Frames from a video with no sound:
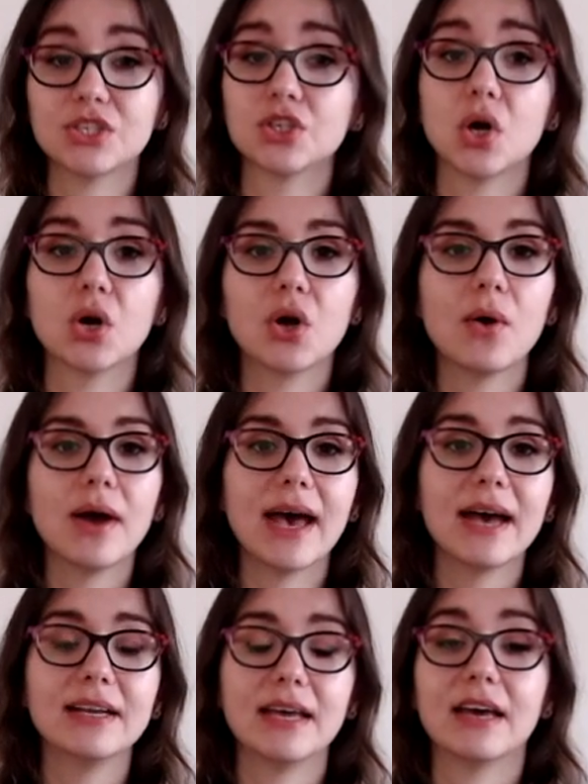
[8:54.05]
So go
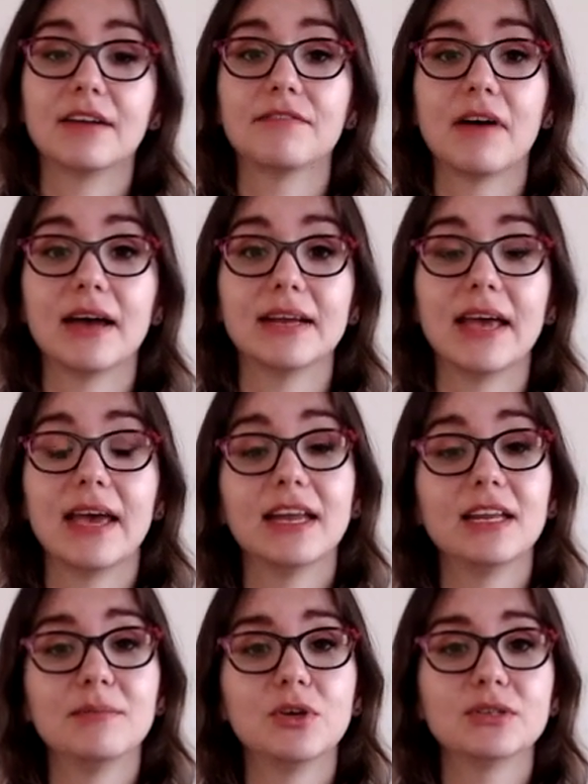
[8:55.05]
ahead and find
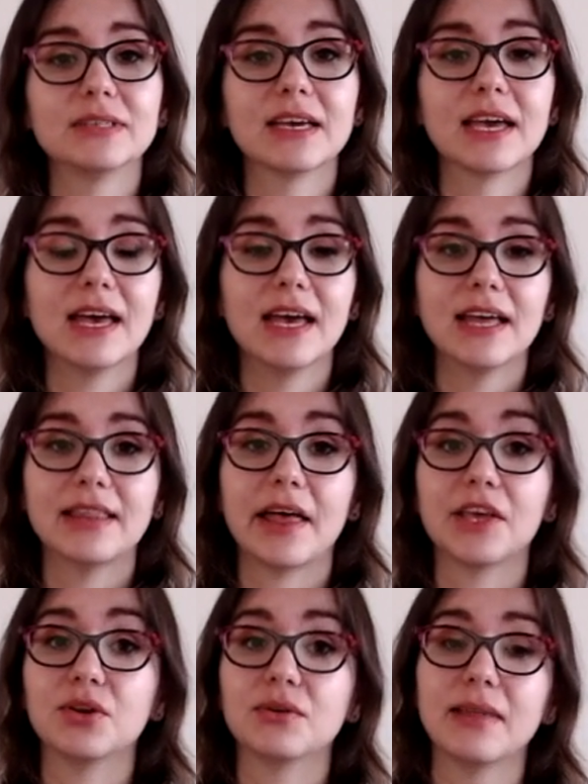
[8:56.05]
any music that
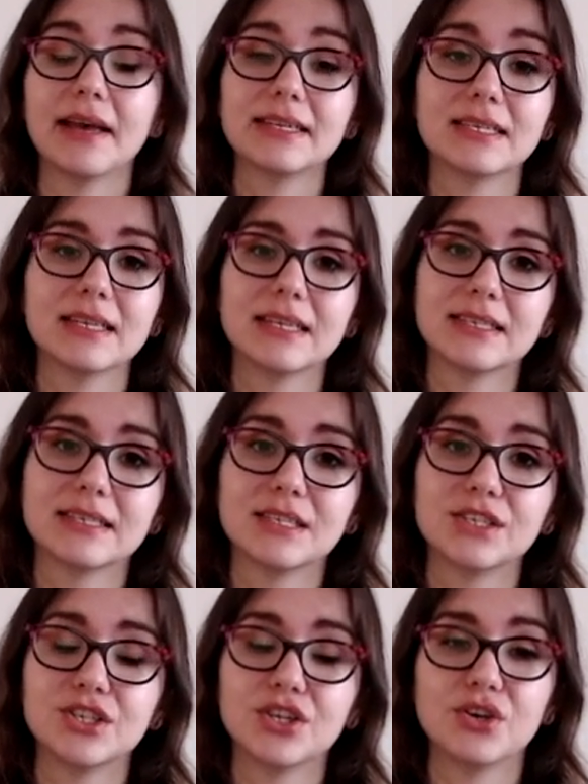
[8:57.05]
you like to listen
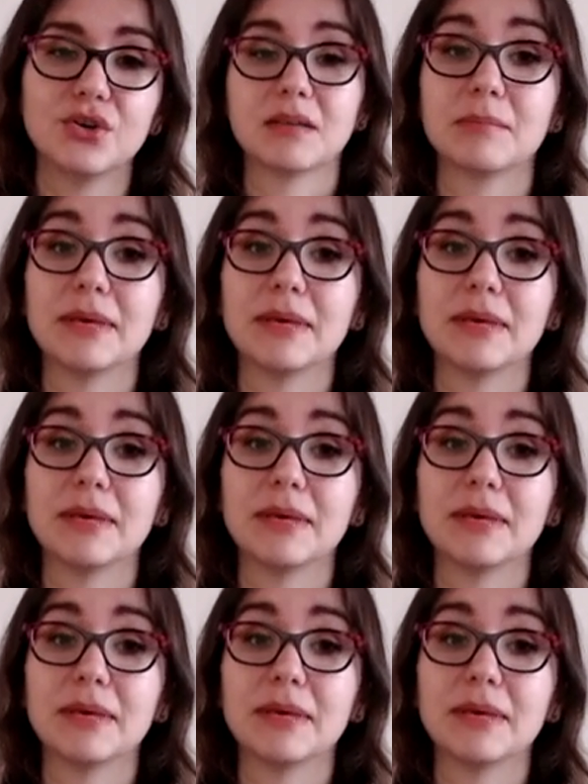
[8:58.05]
to,